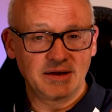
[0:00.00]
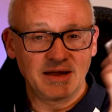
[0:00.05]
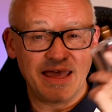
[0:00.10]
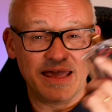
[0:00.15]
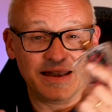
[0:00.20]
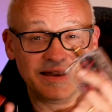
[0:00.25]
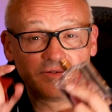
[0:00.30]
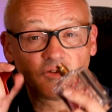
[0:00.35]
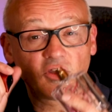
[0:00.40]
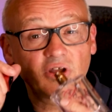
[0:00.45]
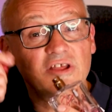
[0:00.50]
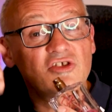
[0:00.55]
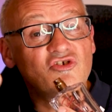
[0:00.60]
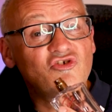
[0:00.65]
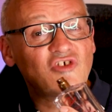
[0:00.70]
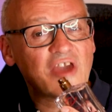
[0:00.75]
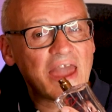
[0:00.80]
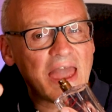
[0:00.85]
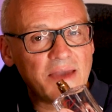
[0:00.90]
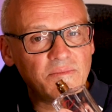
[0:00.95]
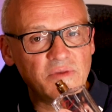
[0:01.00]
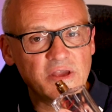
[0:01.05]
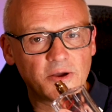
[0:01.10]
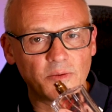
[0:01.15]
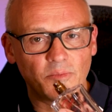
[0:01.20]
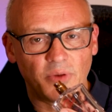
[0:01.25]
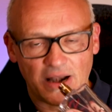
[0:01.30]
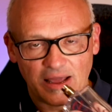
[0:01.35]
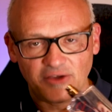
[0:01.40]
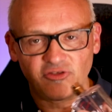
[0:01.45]
and it's got a jammy
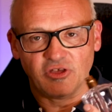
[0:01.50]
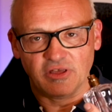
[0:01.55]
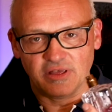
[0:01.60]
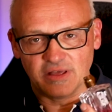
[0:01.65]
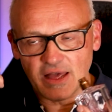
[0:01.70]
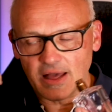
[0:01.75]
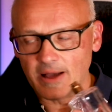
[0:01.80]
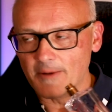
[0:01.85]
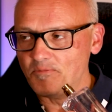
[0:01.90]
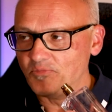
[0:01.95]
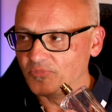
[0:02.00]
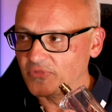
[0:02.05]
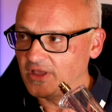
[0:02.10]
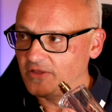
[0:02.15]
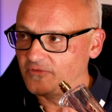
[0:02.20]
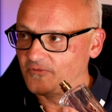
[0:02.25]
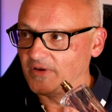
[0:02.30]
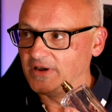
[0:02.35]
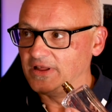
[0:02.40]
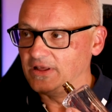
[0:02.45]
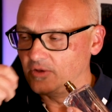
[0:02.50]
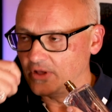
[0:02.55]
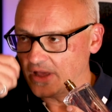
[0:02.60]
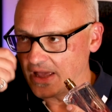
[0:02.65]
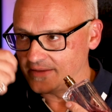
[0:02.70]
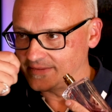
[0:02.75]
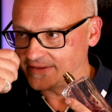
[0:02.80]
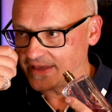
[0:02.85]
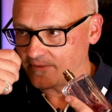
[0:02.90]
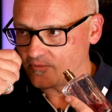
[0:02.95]
component. Actually, it's funny,
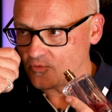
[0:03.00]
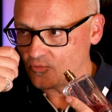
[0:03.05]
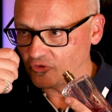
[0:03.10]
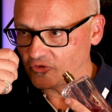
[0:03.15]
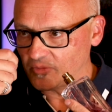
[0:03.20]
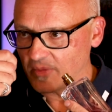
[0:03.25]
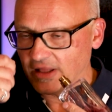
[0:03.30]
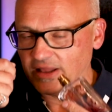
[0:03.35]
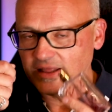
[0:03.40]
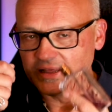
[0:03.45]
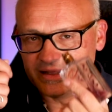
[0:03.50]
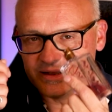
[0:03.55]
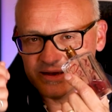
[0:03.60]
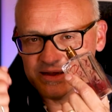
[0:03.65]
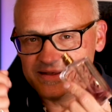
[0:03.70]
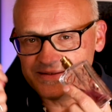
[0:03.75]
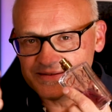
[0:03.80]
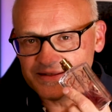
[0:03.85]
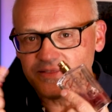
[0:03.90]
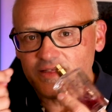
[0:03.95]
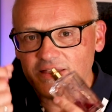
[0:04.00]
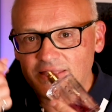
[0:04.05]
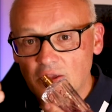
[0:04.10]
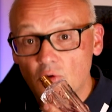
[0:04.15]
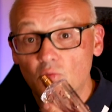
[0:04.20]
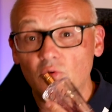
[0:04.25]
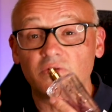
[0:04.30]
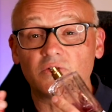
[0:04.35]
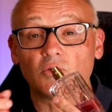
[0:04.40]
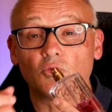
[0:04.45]
as Kevin was smelling it, he said that there
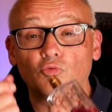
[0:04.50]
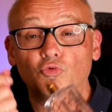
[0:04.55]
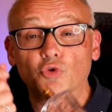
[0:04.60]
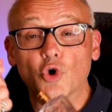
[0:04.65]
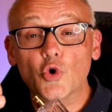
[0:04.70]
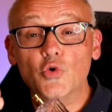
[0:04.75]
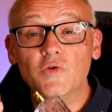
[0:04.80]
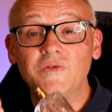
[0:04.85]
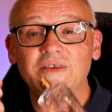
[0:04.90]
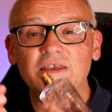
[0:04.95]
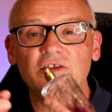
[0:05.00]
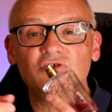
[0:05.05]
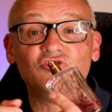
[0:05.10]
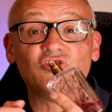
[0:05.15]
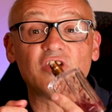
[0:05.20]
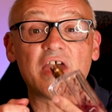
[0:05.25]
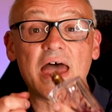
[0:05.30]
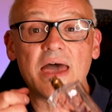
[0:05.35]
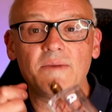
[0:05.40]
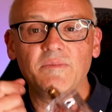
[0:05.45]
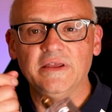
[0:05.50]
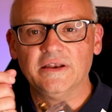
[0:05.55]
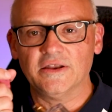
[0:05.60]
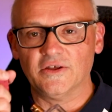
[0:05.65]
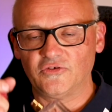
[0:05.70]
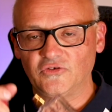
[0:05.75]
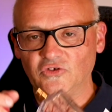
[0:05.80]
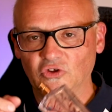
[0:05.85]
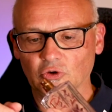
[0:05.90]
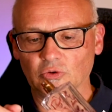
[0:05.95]
was a rosy
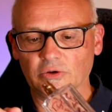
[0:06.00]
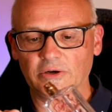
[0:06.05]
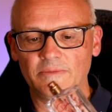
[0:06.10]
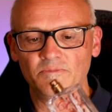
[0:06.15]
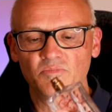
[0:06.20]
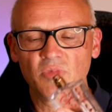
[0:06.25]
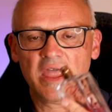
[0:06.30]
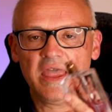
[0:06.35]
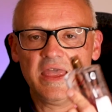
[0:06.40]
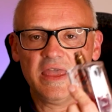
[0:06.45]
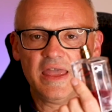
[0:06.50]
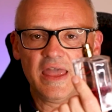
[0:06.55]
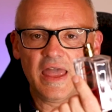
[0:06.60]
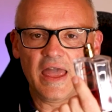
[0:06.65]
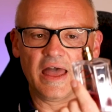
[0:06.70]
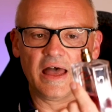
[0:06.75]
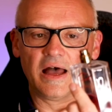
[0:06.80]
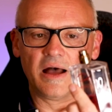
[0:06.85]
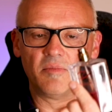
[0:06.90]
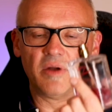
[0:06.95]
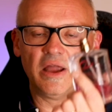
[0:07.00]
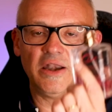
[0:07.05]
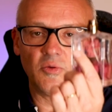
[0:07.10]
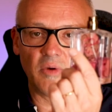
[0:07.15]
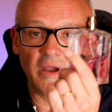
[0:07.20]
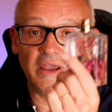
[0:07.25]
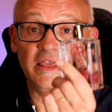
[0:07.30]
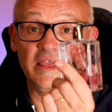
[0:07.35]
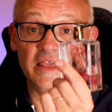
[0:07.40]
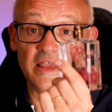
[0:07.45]
jamminess to it.
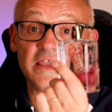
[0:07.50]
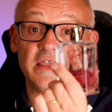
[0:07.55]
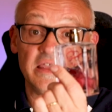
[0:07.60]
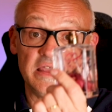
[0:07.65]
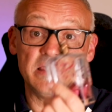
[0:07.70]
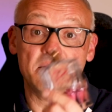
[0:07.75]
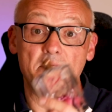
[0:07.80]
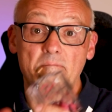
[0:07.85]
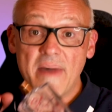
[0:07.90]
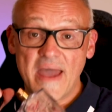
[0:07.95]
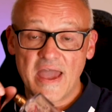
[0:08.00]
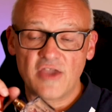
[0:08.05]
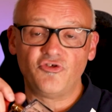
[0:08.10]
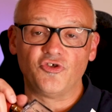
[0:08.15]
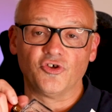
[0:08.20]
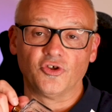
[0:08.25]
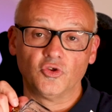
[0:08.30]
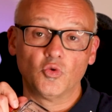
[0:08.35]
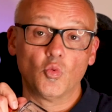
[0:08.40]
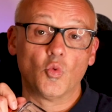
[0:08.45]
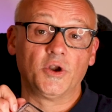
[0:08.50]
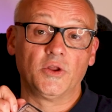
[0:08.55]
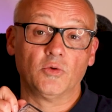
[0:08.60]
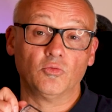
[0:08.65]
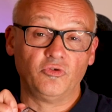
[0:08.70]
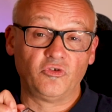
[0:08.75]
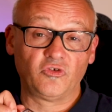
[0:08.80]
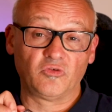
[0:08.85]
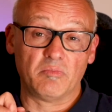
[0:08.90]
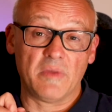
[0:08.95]
Anyway, he imagined what it
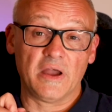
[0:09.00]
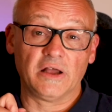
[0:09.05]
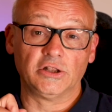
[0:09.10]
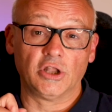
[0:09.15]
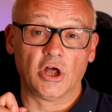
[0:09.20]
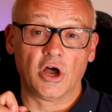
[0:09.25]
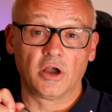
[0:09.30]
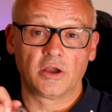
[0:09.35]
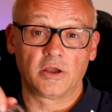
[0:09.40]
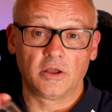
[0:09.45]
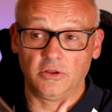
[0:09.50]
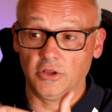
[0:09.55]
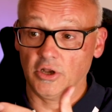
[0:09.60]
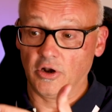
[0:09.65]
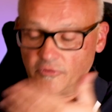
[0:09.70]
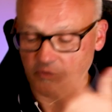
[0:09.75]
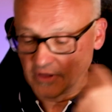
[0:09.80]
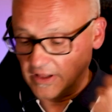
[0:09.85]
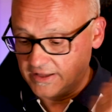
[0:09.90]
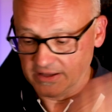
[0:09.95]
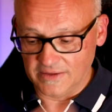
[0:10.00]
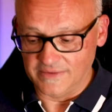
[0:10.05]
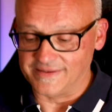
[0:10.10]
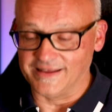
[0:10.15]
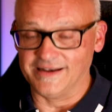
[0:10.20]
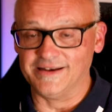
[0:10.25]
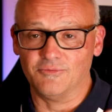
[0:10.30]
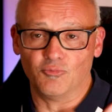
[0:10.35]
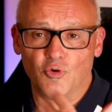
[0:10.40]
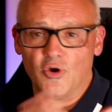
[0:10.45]
would smell like. You know, so like he
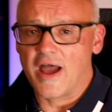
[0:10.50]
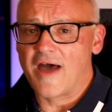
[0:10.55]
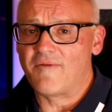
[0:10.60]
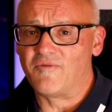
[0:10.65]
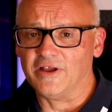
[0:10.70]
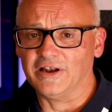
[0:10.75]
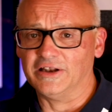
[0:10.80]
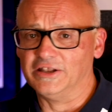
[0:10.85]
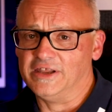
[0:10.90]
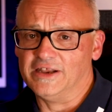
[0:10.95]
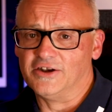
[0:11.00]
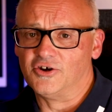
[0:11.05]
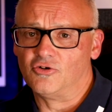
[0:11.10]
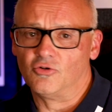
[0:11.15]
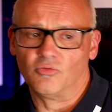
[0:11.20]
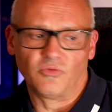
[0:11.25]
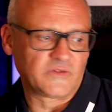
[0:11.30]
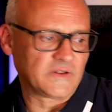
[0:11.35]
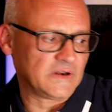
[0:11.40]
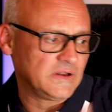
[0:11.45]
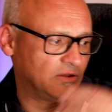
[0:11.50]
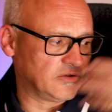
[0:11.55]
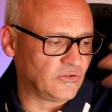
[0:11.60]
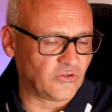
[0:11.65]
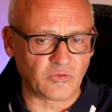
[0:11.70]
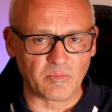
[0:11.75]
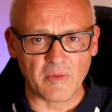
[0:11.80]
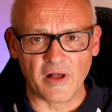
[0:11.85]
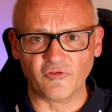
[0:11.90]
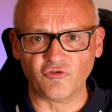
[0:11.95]
said, we're having dinner and all of a sudden he could
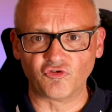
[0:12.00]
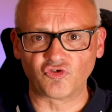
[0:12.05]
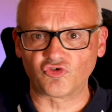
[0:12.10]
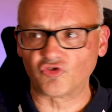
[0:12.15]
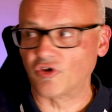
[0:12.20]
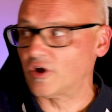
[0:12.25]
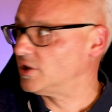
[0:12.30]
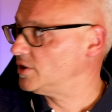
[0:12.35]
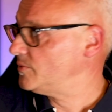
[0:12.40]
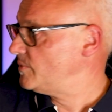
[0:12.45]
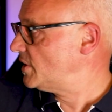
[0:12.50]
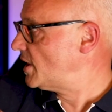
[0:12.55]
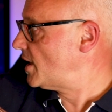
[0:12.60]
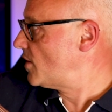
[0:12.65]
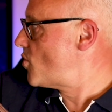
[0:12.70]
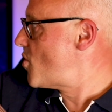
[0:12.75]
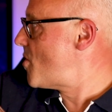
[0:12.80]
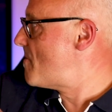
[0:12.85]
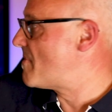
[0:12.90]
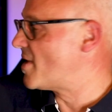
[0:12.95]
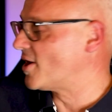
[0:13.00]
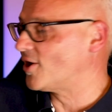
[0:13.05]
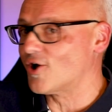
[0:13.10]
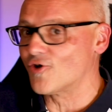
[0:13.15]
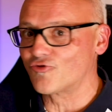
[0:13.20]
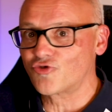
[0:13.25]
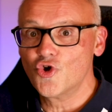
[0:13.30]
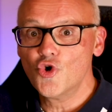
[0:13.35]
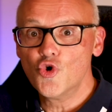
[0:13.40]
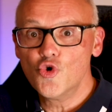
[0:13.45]
smell this trail and be like, oh my
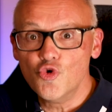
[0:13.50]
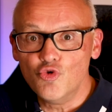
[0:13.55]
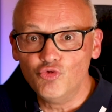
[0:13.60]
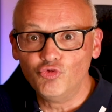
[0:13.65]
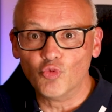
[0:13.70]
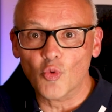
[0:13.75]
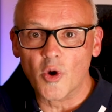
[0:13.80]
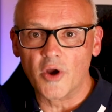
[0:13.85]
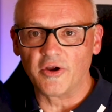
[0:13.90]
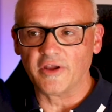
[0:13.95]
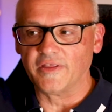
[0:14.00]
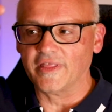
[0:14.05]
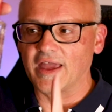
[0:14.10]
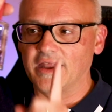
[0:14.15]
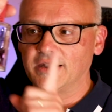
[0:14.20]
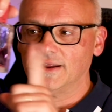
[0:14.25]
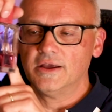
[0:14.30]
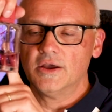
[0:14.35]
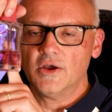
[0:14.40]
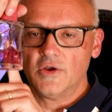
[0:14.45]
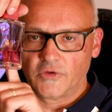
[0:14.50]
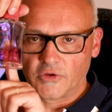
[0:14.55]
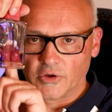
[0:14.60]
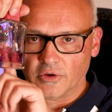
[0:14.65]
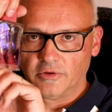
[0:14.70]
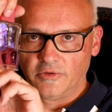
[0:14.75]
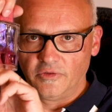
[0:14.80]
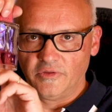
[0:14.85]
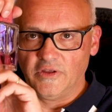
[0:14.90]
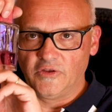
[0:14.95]
gosh, who's wearing that? So
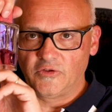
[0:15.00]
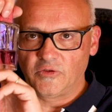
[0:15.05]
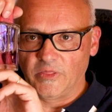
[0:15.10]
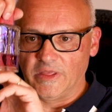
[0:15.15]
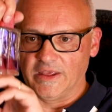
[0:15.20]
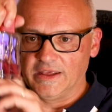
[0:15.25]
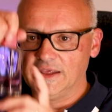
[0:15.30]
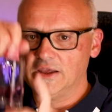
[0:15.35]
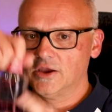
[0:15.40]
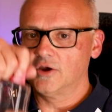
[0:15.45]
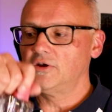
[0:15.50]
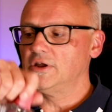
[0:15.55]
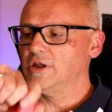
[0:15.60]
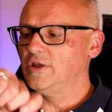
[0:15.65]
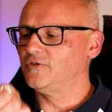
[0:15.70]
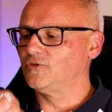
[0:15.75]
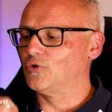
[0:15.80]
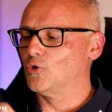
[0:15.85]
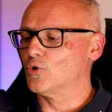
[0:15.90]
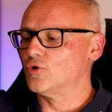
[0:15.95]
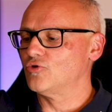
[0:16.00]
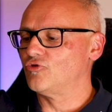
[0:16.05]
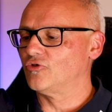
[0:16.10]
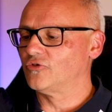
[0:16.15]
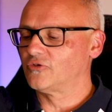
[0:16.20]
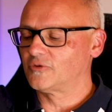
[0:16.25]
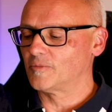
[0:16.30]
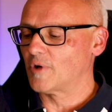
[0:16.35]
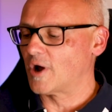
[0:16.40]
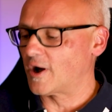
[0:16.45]
this thing here is
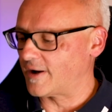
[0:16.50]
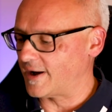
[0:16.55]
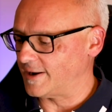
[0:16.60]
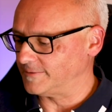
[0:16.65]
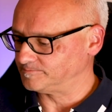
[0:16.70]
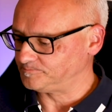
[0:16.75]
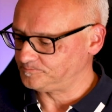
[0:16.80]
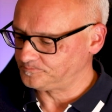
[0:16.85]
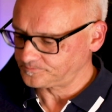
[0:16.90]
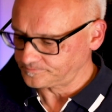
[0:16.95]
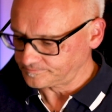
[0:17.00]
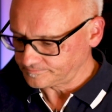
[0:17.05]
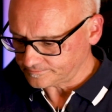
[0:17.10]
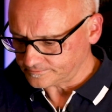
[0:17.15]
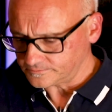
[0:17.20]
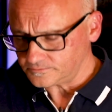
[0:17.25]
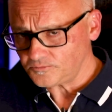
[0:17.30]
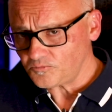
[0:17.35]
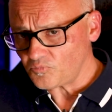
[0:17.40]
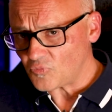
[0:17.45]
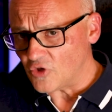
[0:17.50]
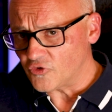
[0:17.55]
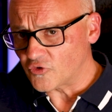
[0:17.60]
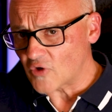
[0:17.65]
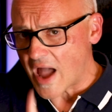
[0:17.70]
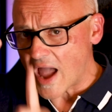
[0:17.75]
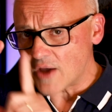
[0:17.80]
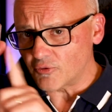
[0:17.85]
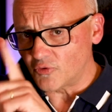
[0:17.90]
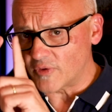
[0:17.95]
gorgeous. All right. So
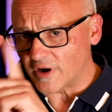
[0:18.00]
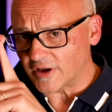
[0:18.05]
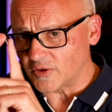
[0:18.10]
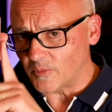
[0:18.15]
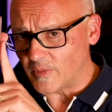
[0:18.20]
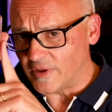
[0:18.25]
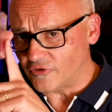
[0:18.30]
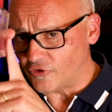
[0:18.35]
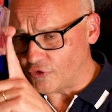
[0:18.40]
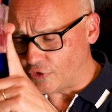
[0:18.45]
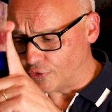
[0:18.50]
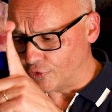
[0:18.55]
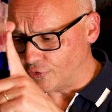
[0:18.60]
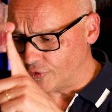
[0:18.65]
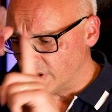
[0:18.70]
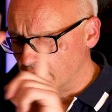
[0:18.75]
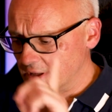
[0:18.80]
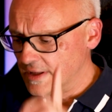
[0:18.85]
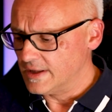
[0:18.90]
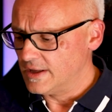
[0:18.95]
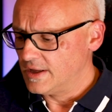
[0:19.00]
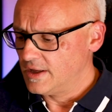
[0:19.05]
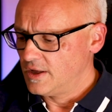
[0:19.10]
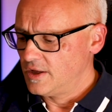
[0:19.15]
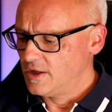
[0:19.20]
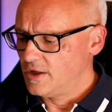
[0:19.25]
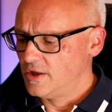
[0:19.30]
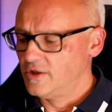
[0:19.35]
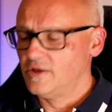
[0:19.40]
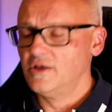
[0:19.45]
I would recommend to you
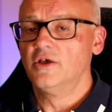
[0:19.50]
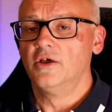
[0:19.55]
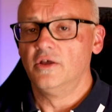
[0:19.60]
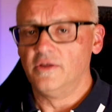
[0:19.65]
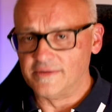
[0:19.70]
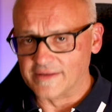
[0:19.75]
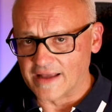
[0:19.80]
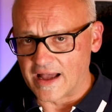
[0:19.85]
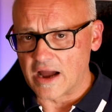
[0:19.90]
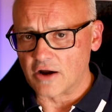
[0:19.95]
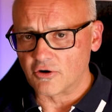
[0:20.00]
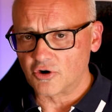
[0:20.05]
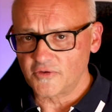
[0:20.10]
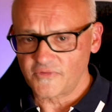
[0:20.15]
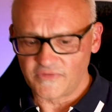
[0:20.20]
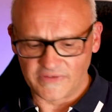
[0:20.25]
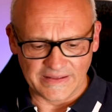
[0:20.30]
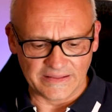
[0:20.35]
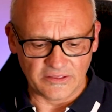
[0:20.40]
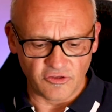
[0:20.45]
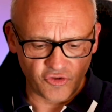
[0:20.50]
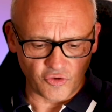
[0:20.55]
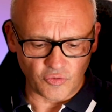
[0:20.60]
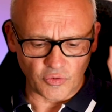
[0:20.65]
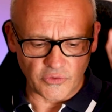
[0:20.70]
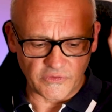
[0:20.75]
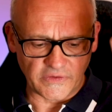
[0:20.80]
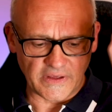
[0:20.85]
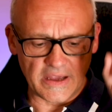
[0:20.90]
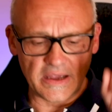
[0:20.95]
ZAHAROFF Signature
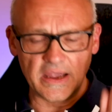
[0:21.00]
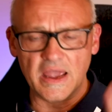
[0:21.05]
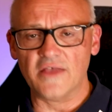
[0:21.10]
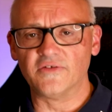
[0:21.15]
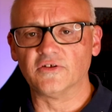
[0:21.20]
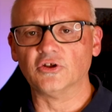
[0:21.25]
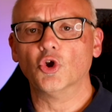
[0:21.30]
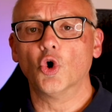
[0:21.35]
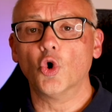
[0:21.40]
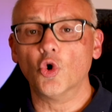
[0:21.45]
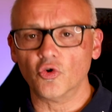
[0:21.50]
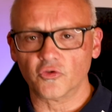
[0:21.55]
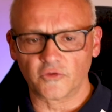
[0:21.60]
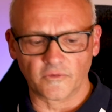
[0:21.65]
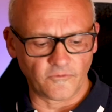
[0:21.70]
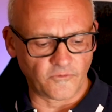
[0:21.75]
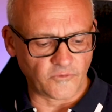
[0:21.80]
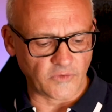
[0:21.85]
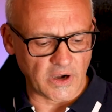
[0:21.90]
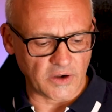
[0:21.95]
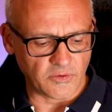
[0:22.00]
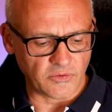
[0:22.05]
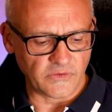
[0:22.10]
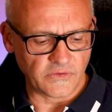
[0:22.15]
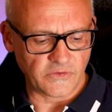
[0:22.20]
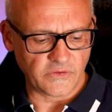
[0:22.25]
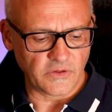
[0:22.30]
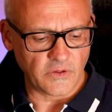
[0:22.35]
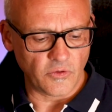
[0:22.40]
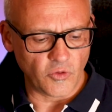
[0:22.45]
Rosé as an awesome
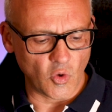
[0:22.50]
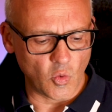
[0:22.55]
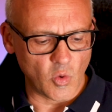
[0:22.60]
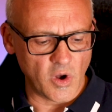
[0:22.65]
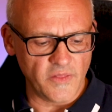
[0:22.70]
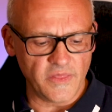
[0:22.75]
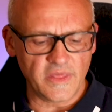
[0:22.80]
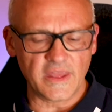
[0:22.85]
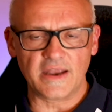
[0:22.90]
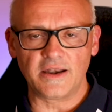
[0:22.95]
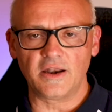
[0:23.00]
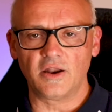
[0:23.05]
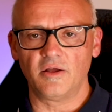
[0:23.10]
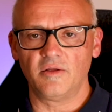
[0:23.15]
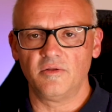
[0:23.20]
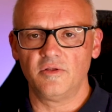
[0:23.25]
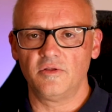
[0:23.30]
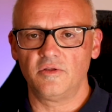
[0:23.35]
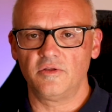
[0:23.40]
fragrance. The one that,